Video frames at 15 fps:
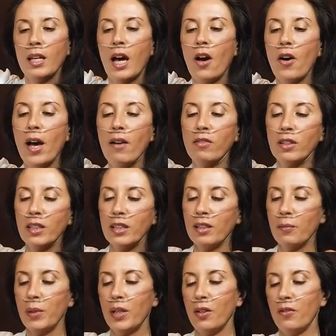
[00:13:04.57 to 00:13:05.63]
Now I have a
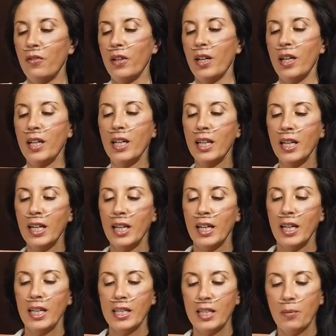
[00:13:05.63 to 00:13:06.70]
little bit of a
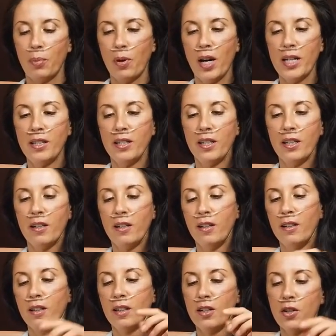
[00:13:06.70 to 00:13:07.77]
surprise here, a
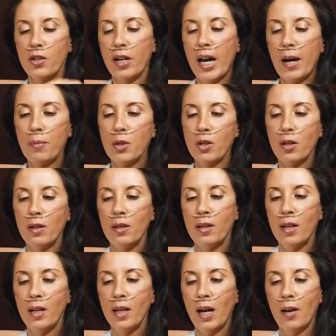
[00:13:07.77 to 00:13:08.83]
little contraption.
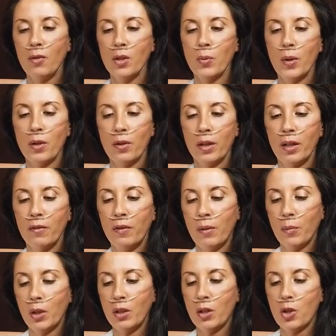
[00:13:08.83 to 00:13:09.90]
I was wondering if
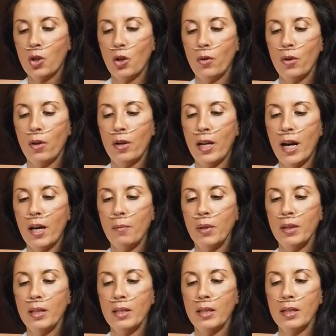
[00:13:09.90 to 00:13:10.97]
I'm going to show you or not,
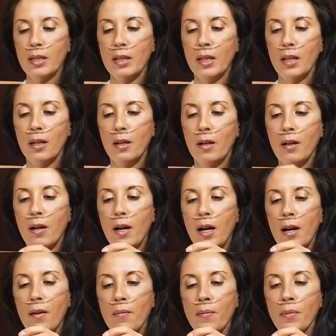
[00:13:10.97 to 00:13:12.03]
but this is another
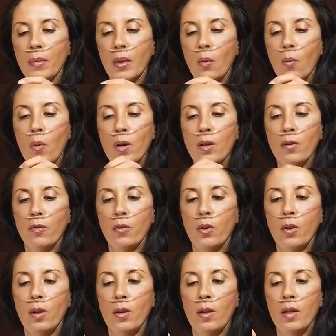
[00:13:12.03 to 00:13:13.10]

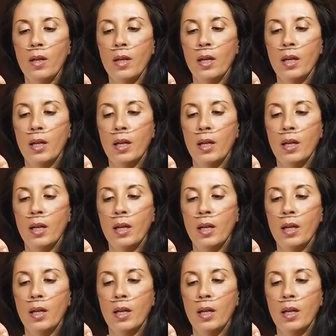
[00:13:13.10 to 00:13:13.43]
wonderful